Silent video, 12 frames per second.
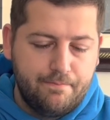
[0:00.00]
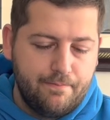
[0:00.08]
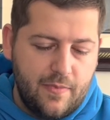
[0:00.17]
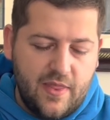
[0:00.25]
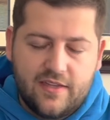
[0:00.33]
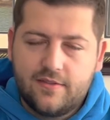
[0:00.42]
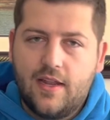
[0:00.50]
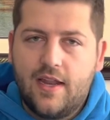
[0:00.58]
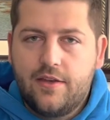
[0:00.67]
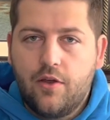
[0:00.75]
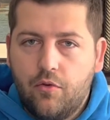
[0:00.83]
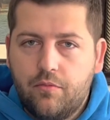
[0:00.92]
things that I
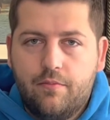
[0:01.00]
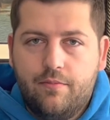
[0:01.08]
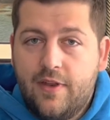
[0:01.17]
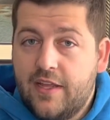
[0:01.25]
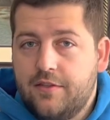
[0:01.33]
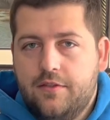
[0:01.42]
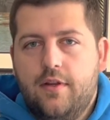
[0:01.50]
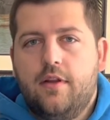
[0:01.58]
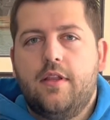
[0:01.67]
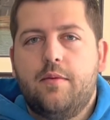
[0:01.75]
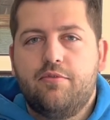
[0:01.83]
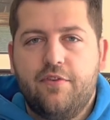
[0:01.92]
don't
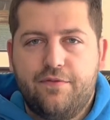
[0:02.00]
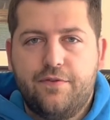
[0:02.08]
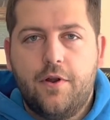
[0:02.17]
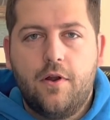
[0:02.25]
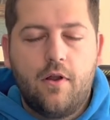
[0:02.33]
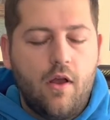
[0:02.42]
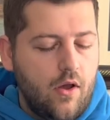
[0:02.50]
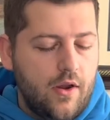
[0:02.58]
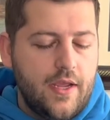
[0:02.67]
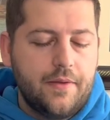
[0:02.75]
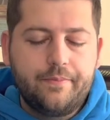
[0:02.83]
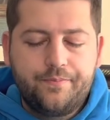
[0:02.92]
necessarily prefer on
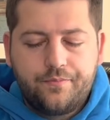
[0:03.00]
it.